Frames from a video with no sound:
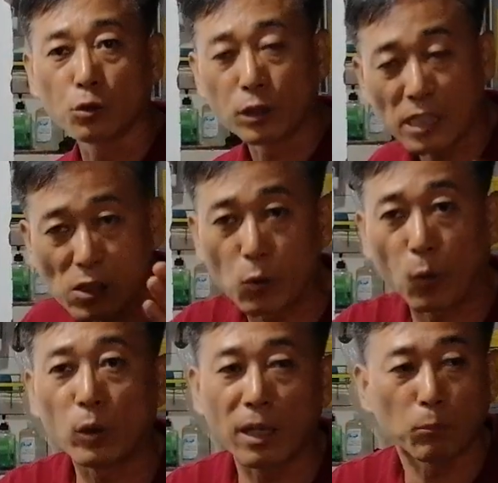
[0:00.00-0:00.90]
To
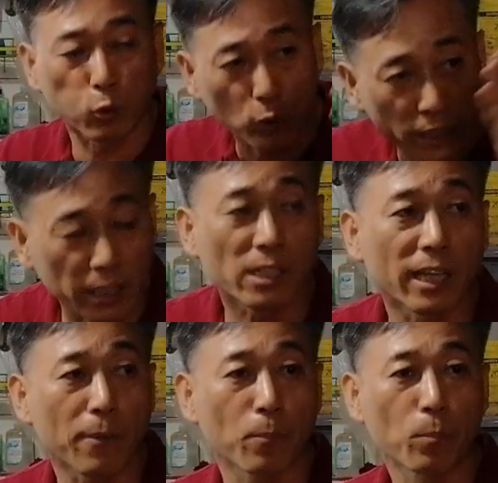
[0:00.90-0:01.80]
destroy them, to
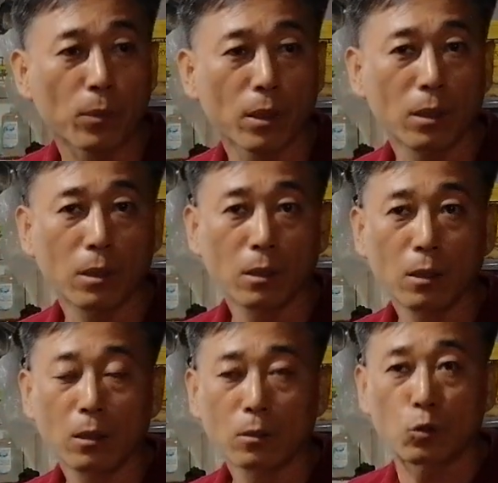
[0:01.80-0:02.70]
kill them,
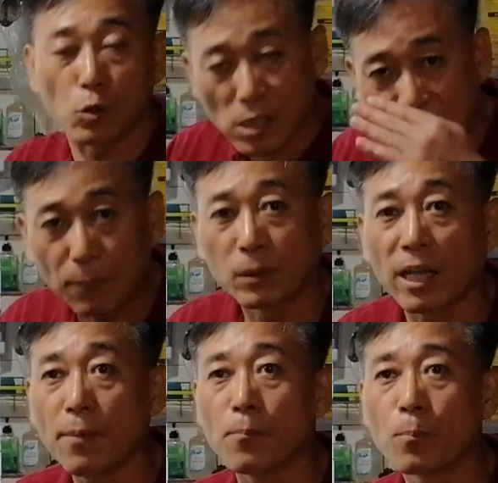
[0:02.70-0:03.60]
to stop
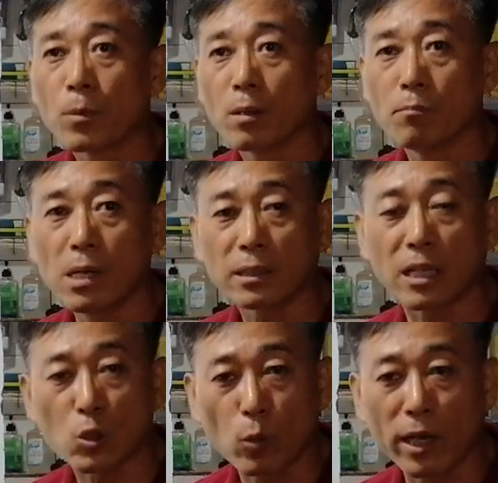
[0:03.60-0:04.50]
them. But
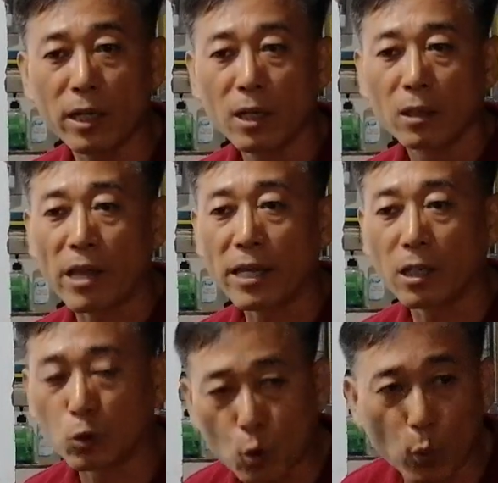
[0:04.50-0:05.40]
that's why
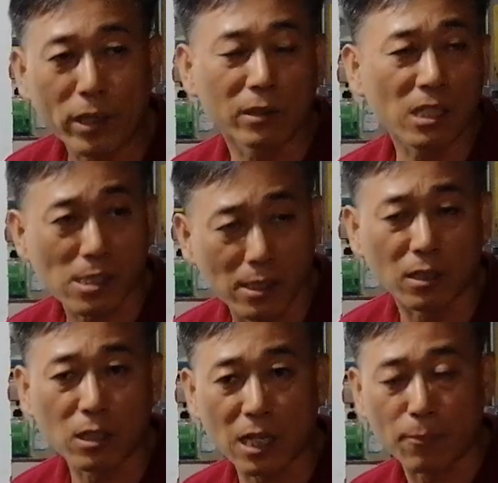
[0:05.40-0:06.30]
they are doing this
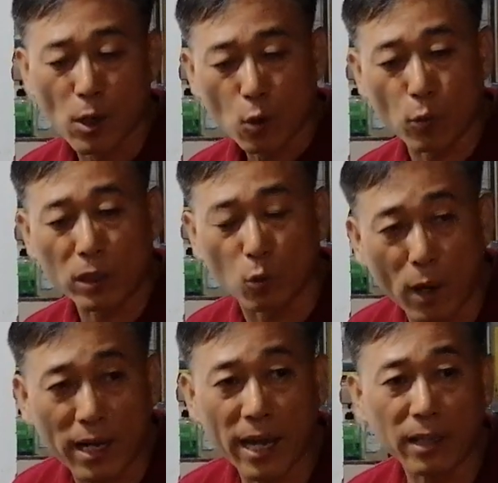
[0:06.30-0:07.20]
the job. With
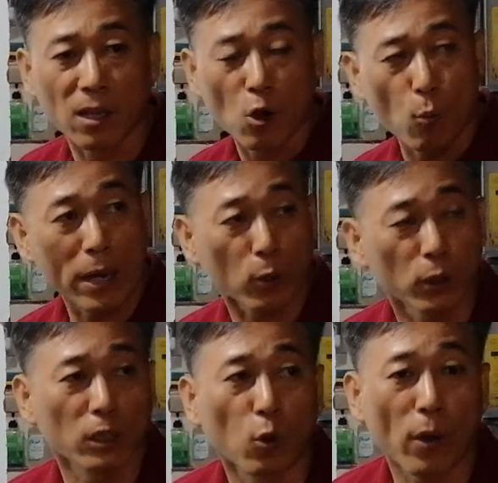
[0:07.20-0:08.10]
one hand, bear
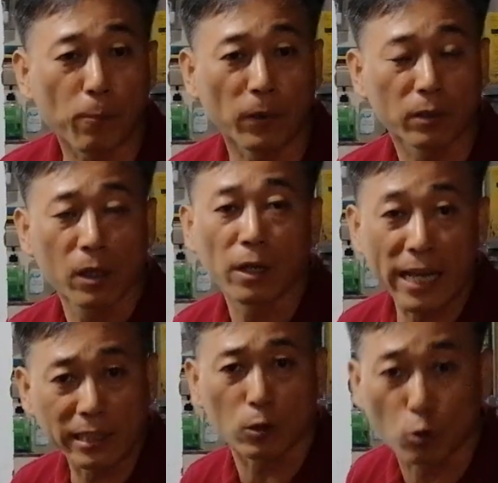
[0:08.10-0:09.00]
under the weapon,
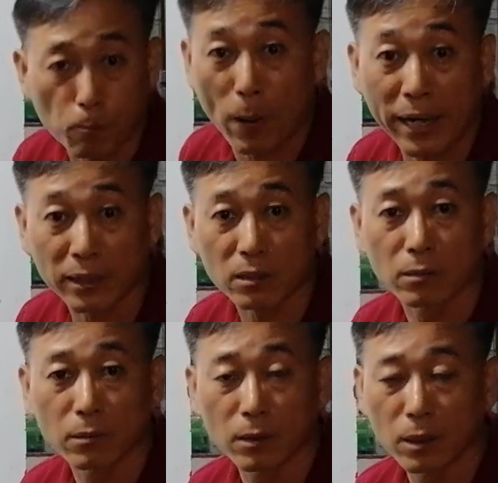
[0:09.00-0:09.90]
ready to fight.
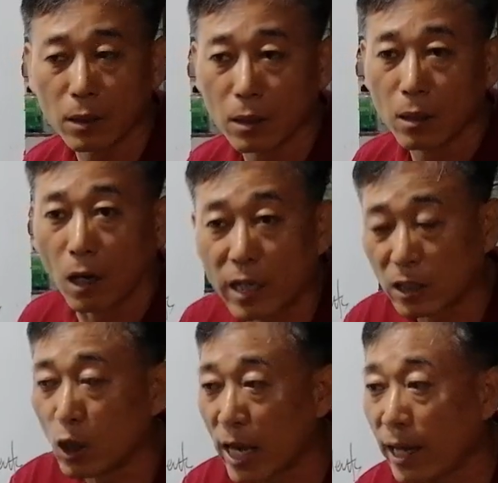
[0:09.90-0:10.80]

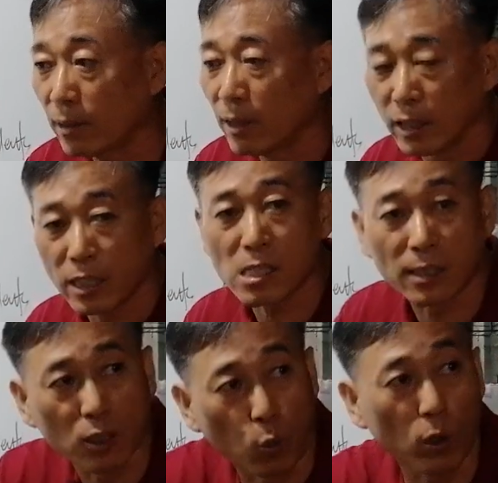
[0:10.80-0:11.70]
Another hand is
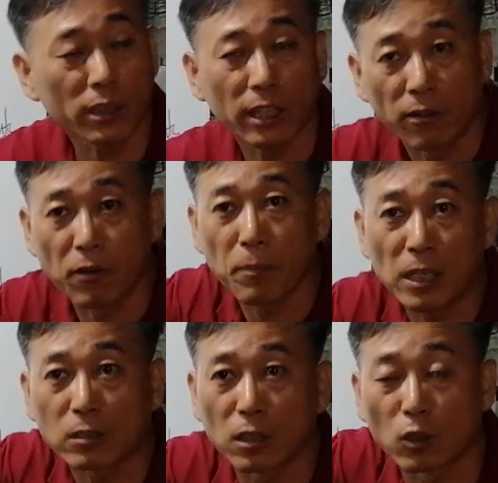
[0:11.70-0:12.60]
the working,
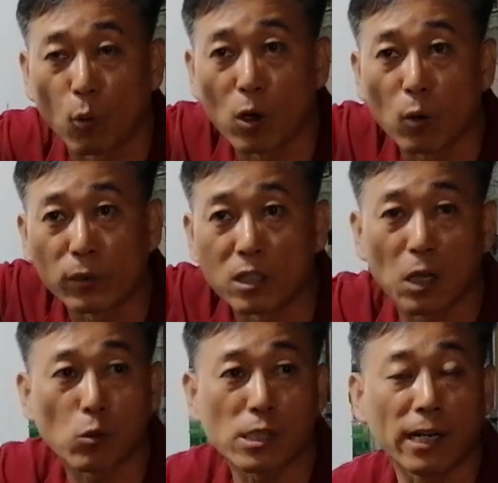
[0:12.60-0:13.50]
rebuilt the wall of the
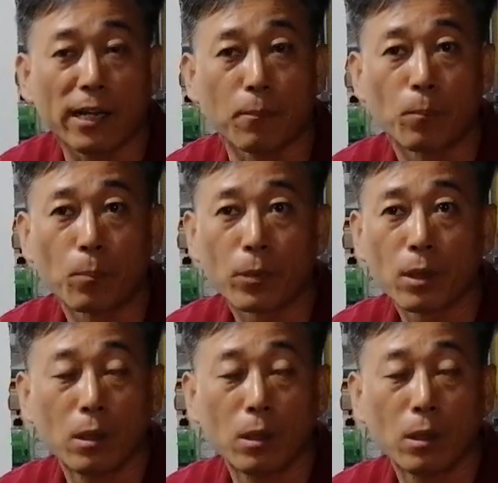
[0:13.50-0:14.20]
Jerusalem.